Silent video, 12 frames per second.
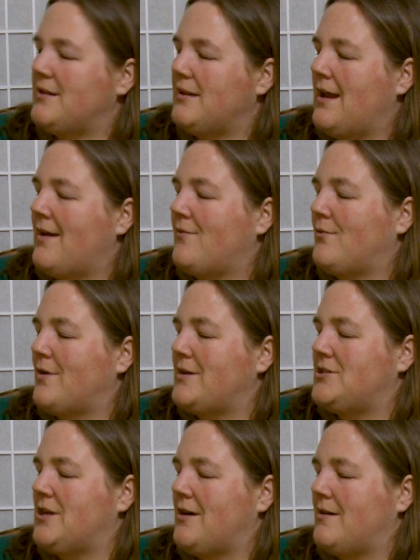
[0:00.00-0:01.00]
I didn't have a
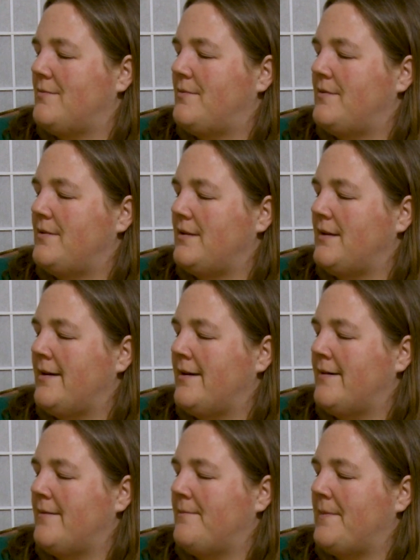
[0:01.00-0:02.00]
great job.
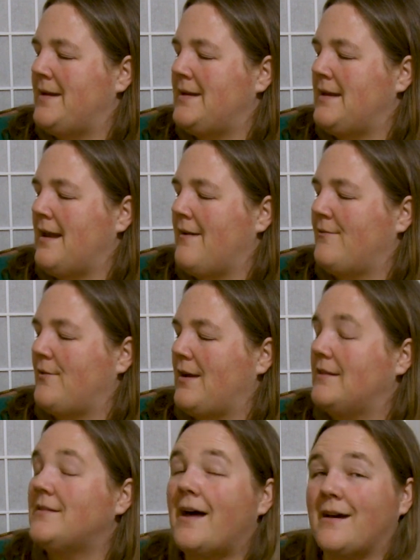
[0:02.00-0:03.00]
I didn't have
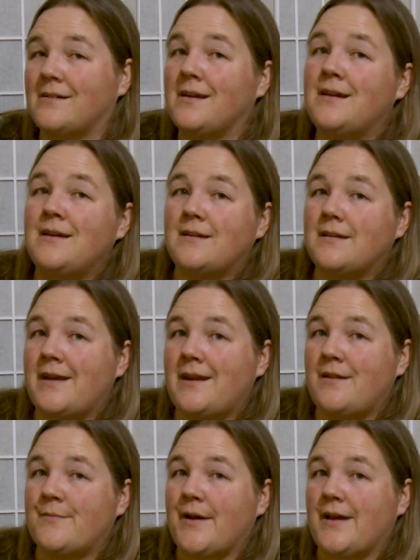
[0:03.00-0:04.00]
great luck
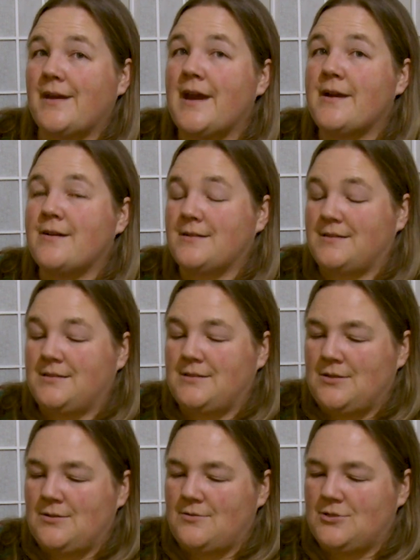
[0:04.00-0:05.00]
getting my carrots
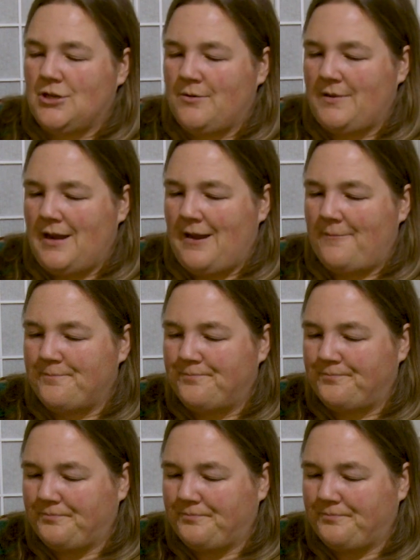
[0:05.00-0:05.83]
to germinate.